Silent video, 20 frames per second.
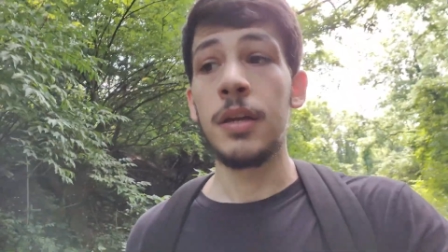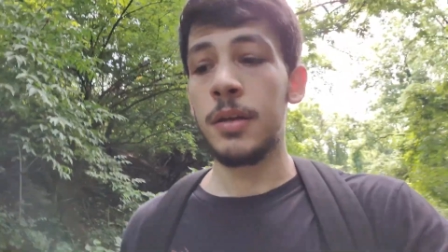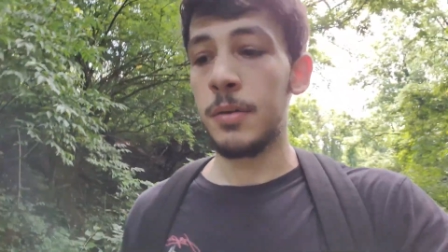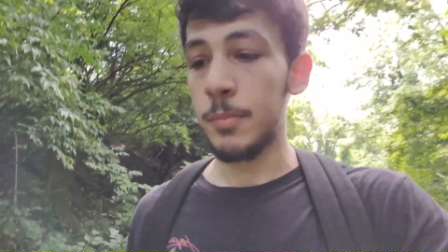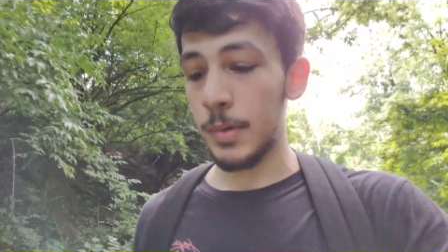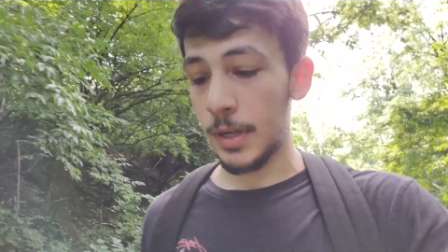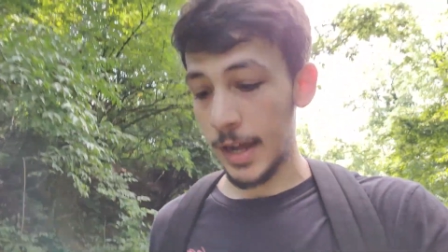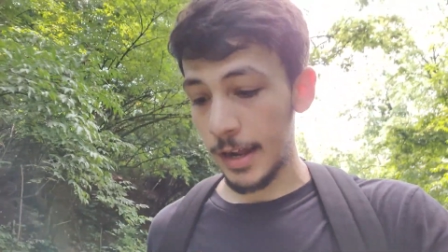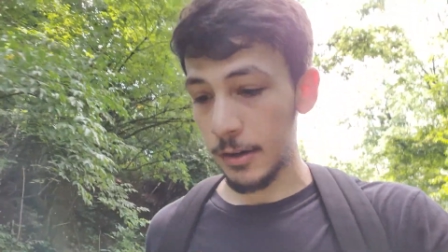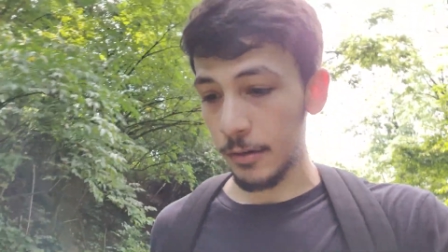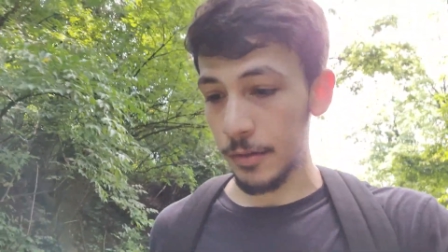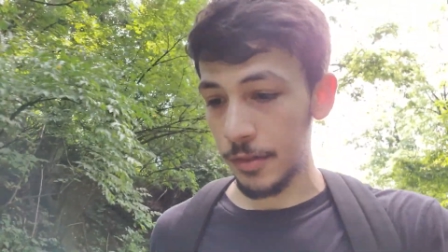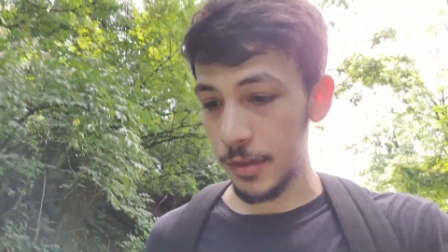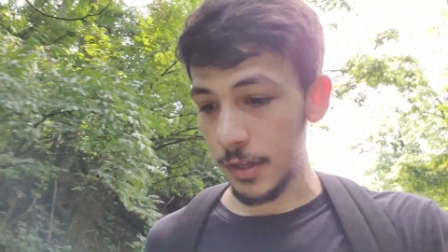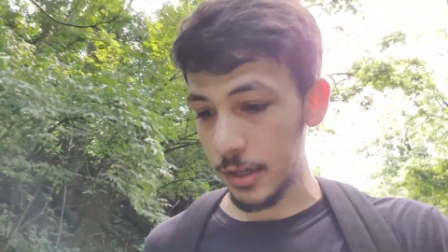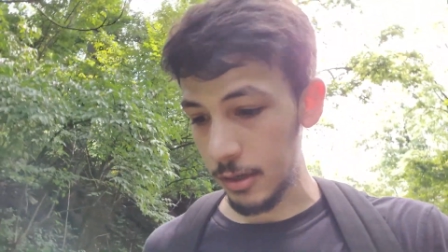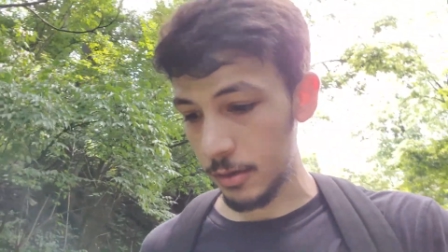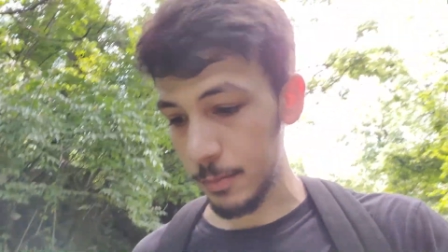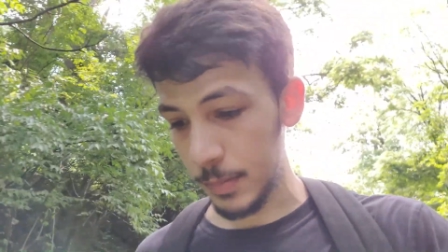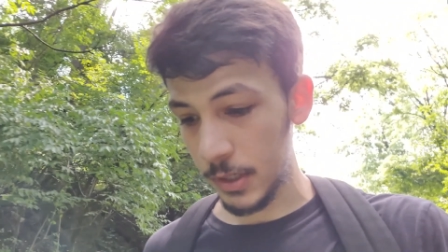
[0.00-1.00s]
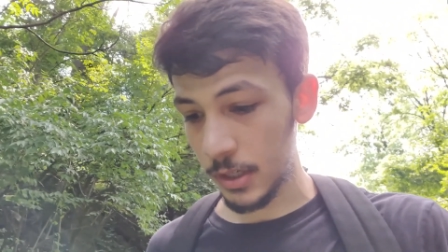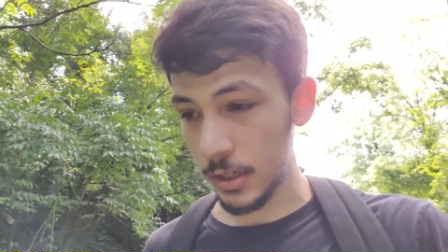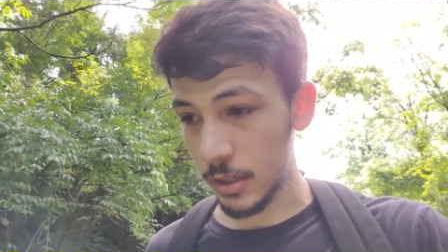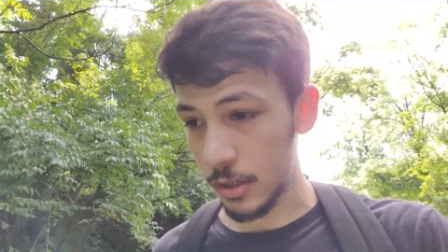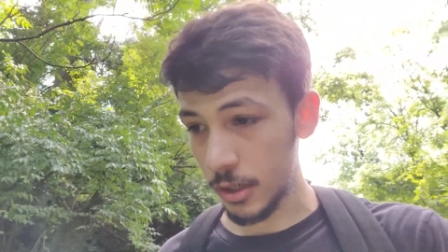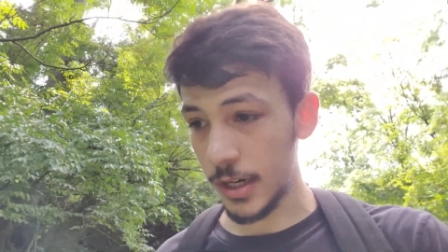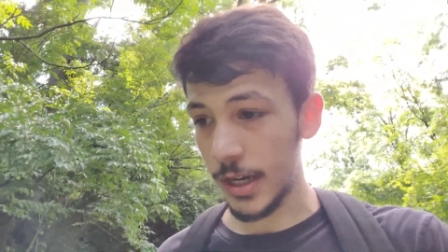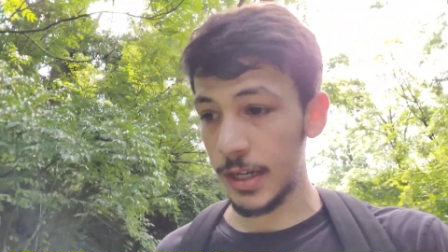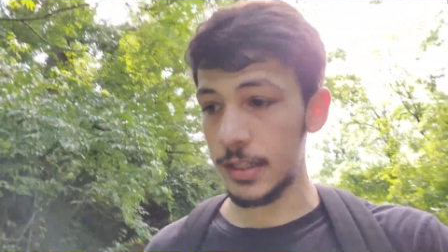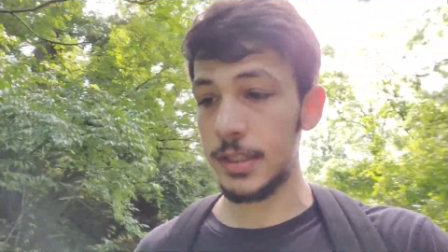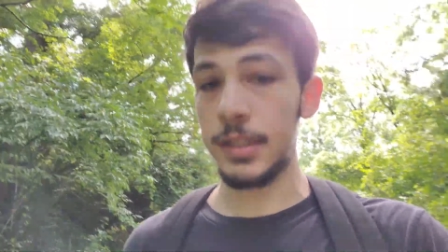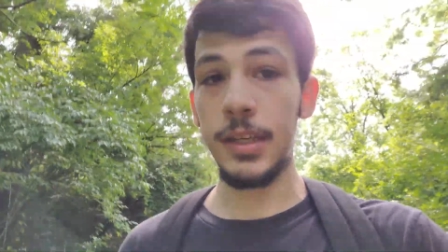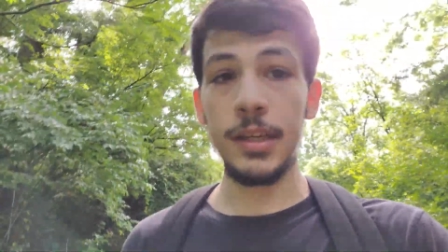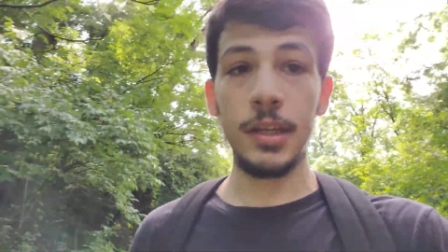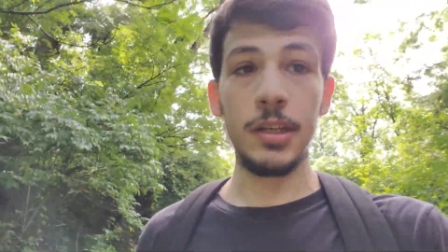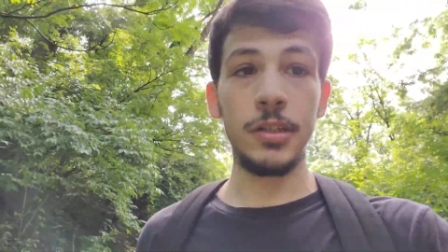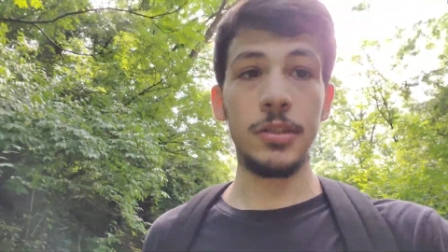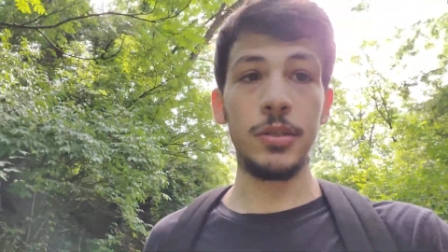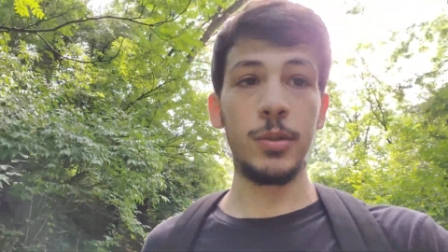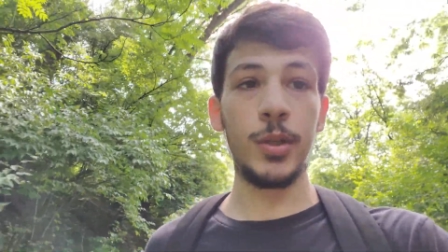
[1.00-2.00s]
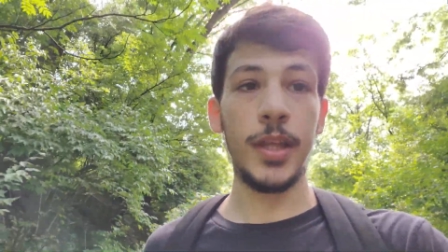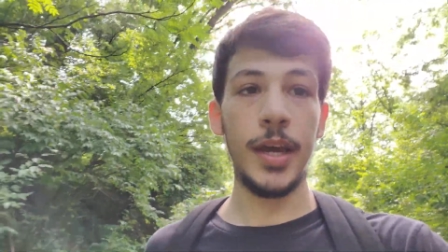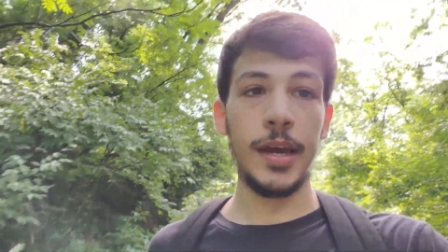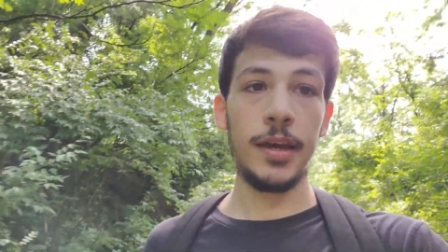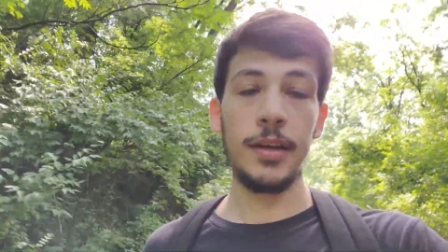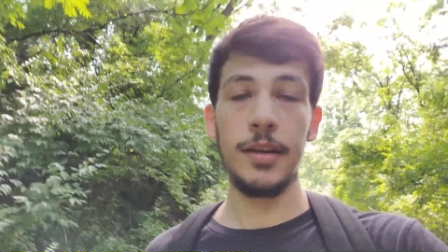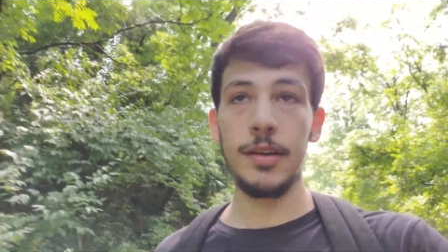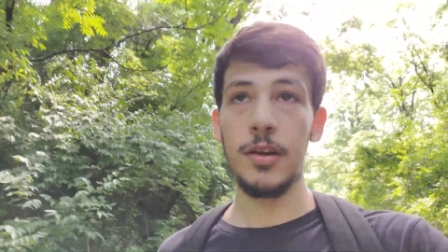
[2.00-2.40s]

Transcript: But I don't think it'd be a good idea to do that